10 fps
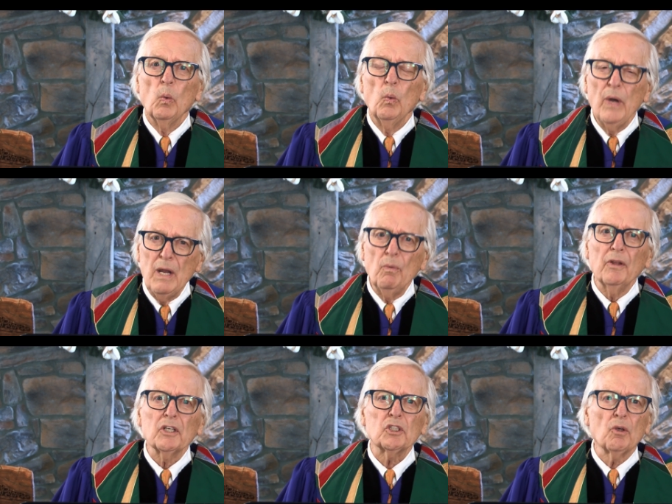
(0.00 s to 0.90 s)
We were
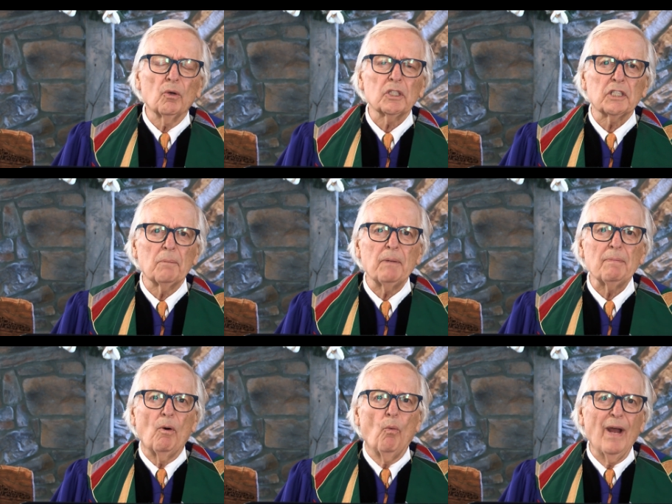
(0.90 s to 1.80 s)
the source that
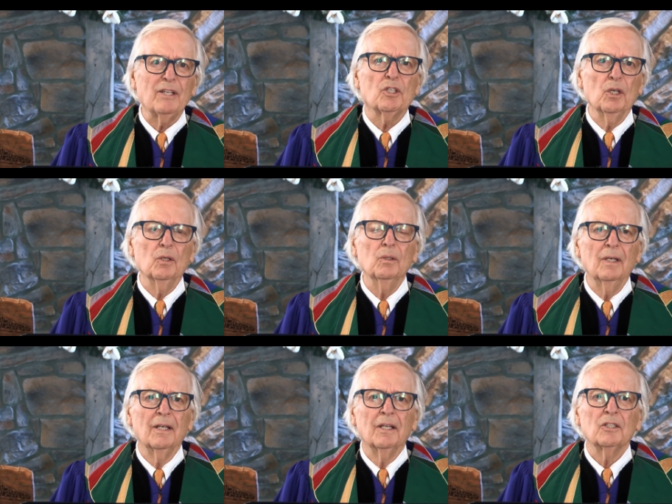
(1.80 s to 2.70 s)
people went to
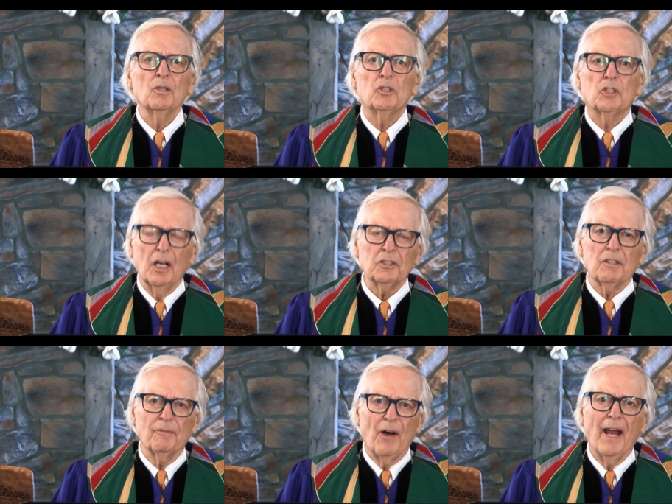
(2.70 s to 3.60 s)

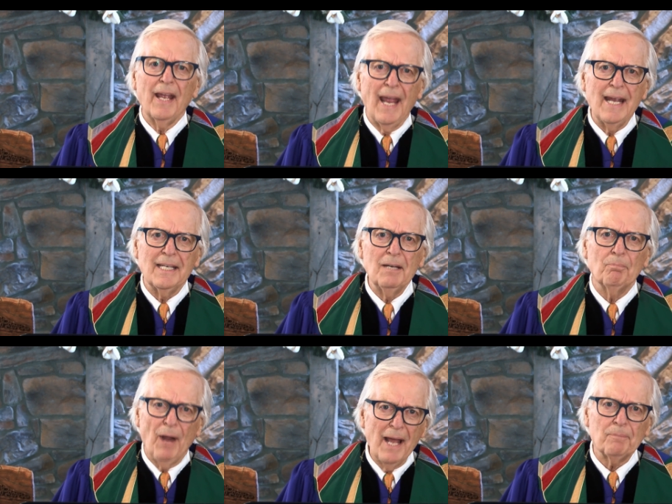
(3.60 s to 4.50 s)
justify hating
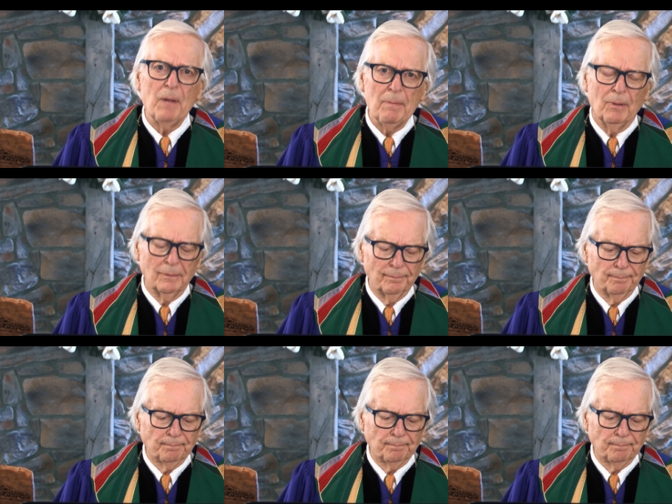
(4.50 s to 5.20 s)
black people.